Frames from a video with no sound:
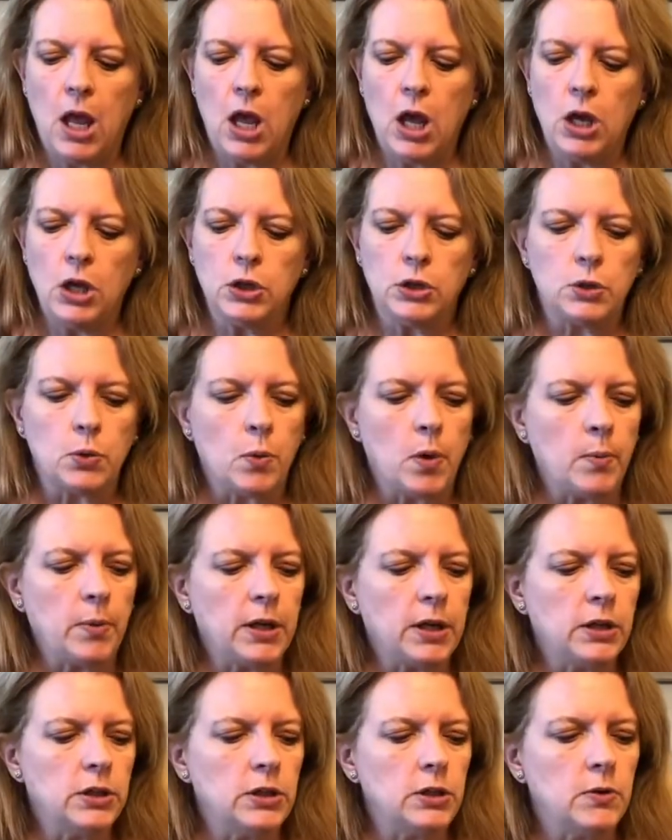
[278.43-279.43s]
So what we
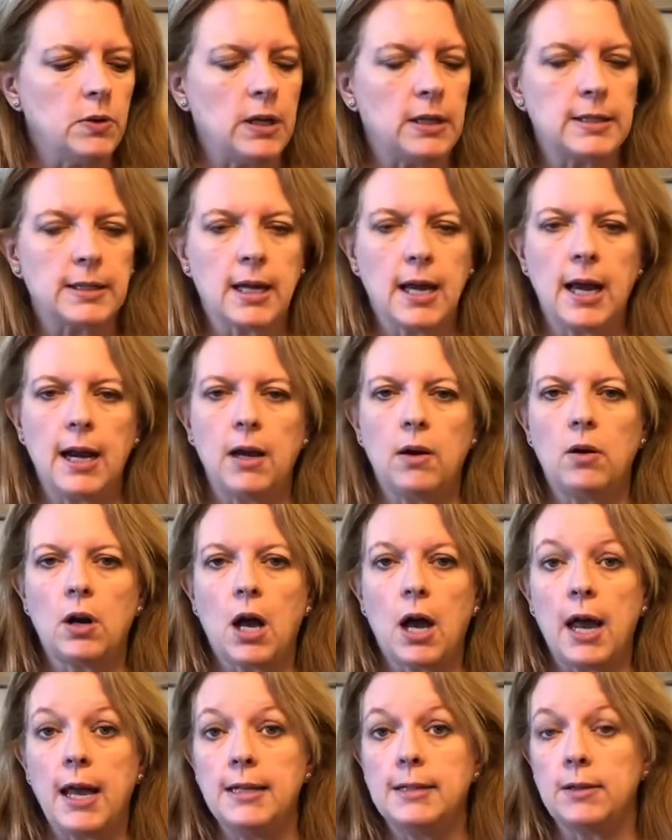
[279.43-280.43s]
can do is cut out
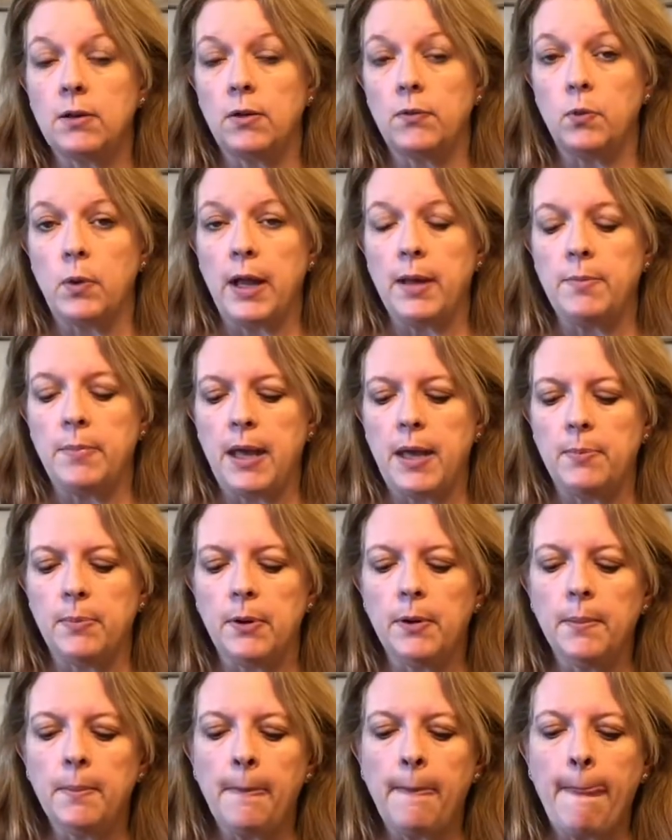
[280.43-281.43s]
eyes out of white
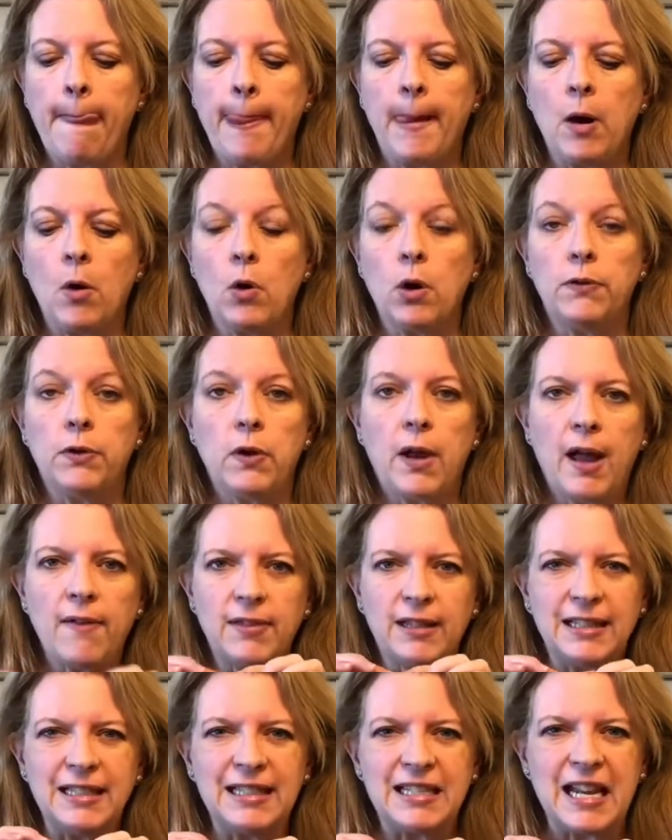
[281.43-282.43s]
paper, or if you have
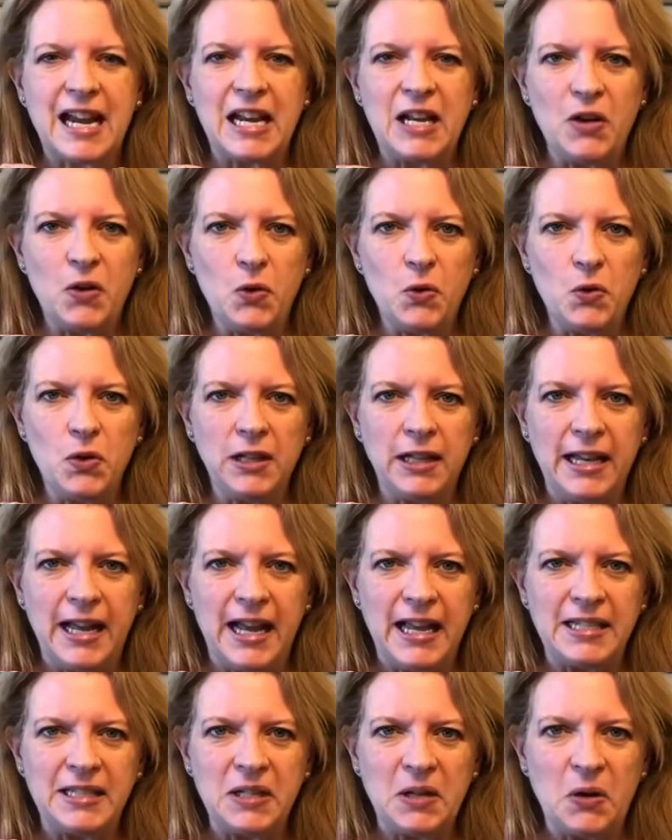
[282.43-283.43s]
little tiny googly
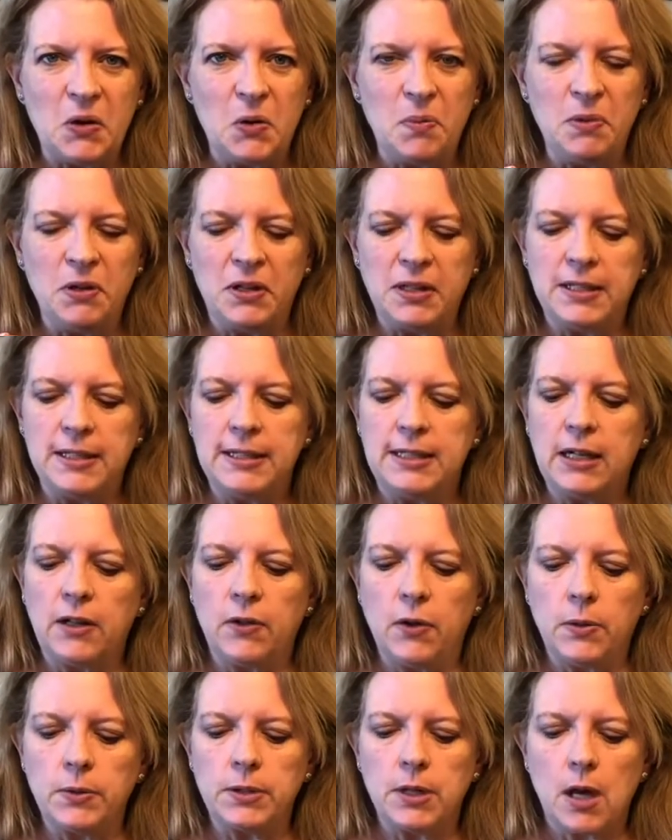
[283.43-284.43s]
eyes at home, you can stick
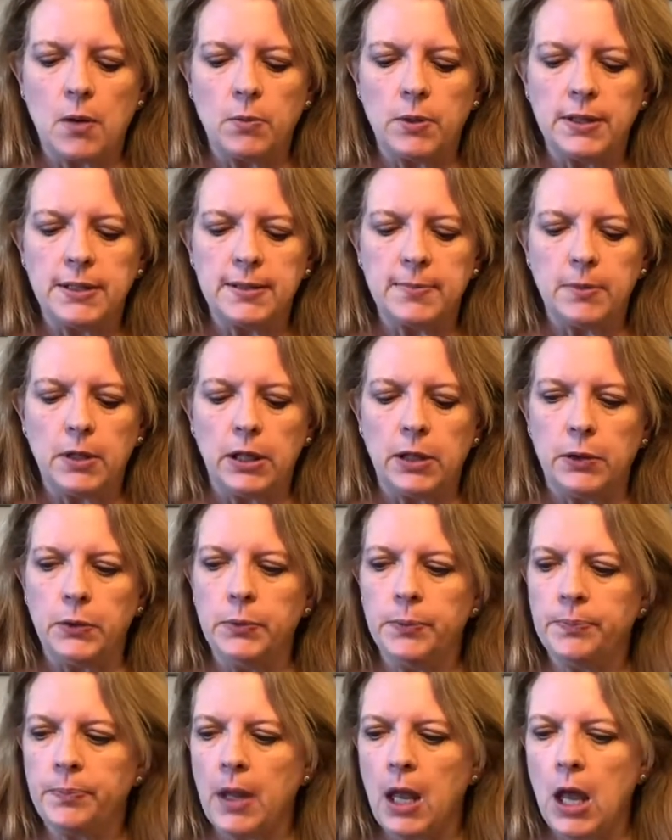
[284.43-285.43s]
those on with some glue.
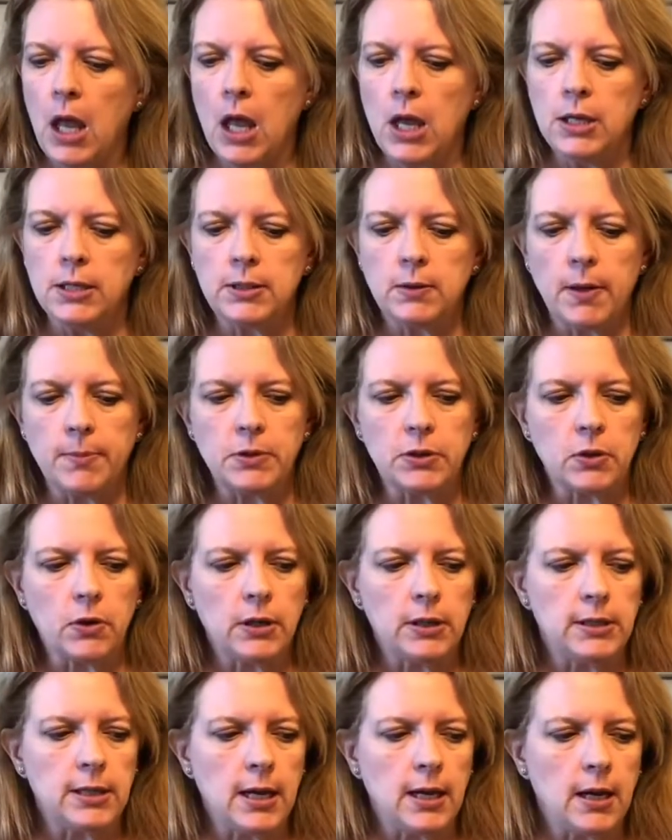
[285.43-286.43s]
So I'm just going
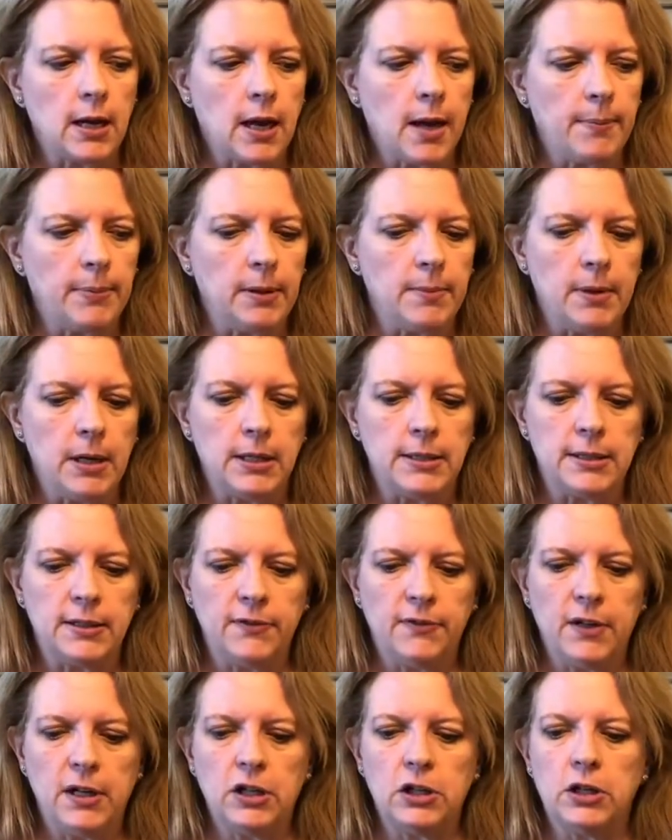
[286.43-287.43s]
to take a couple of minutes to
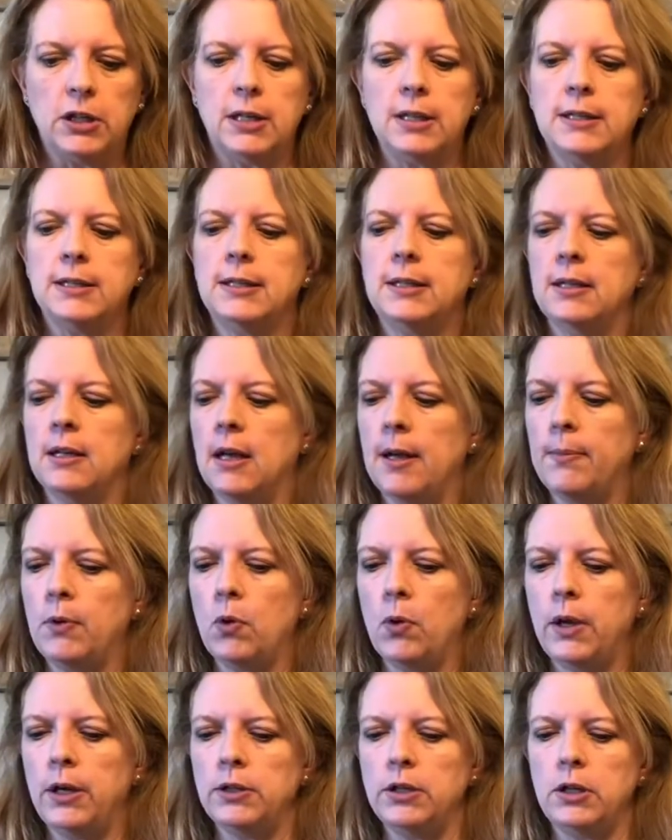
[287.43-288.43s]
finish this. I'm
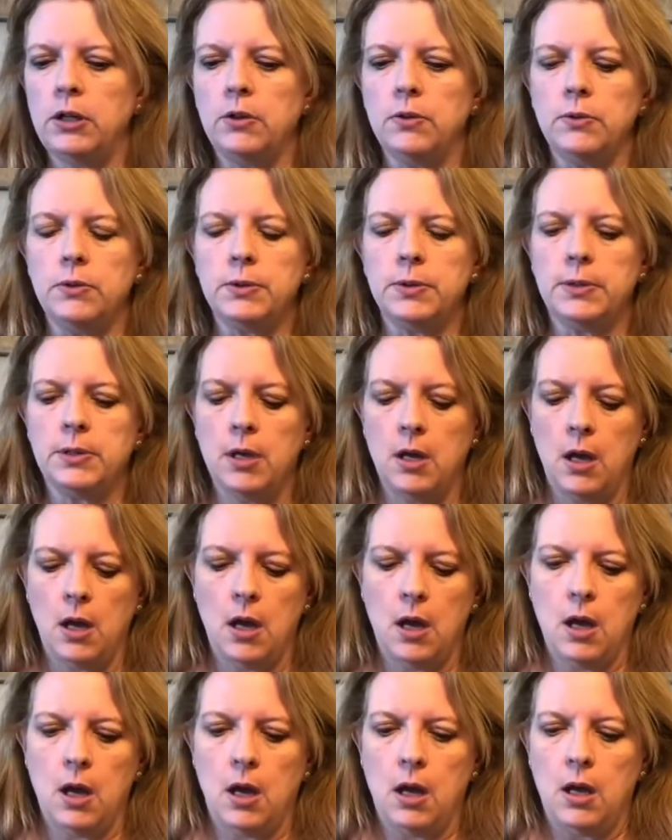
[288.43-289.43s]
going to use
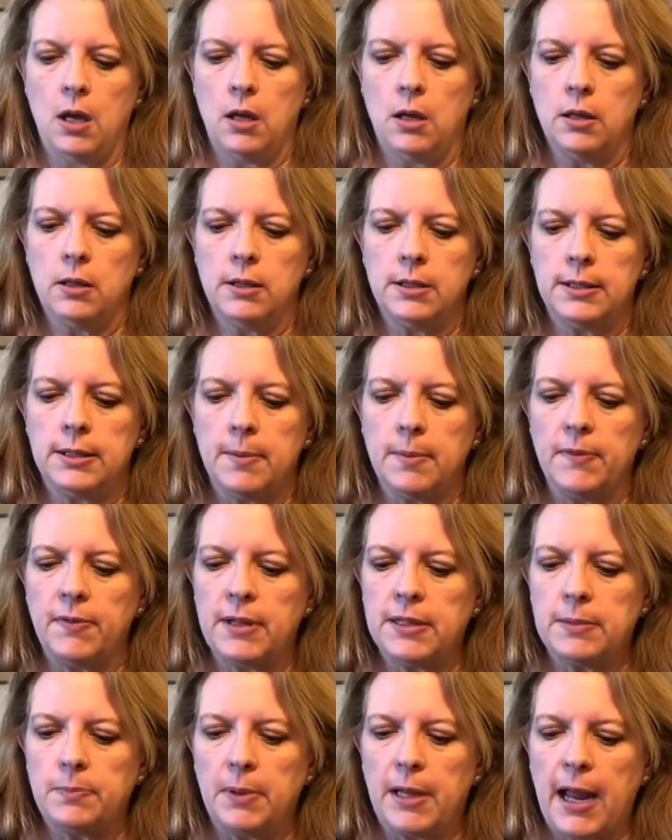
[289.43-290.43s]
some of
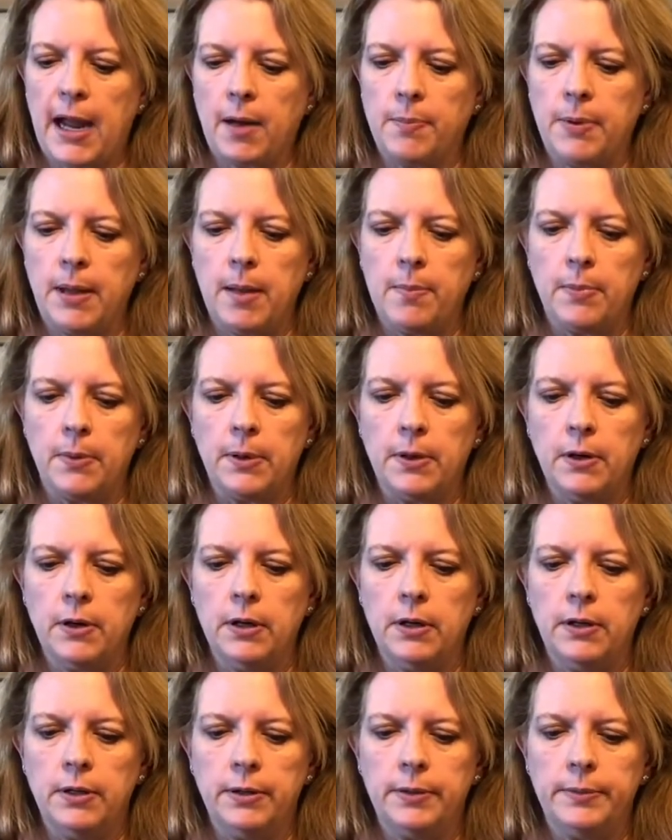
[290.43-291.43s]
this black paper
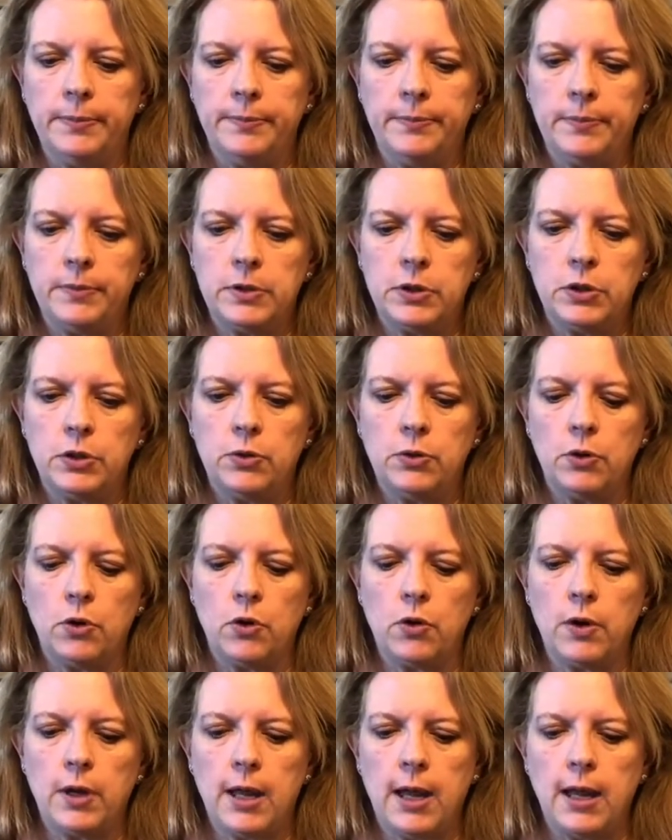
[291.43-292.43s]
to
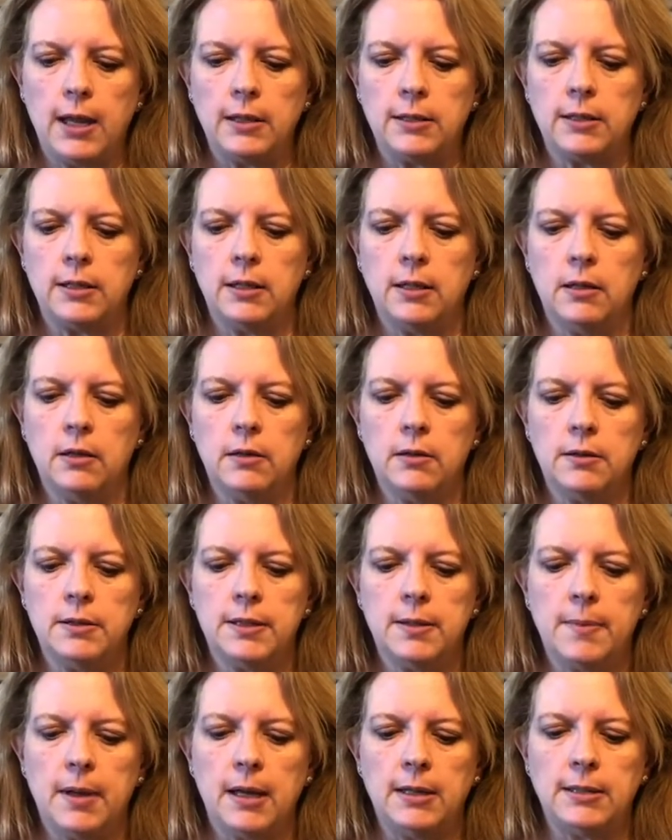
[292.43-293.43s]
create
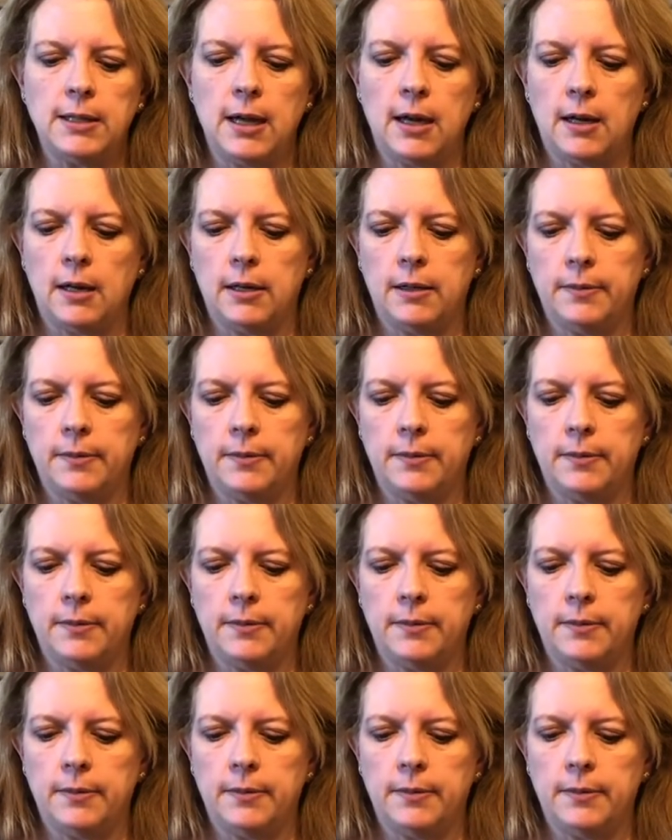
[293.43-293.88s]
some antenna.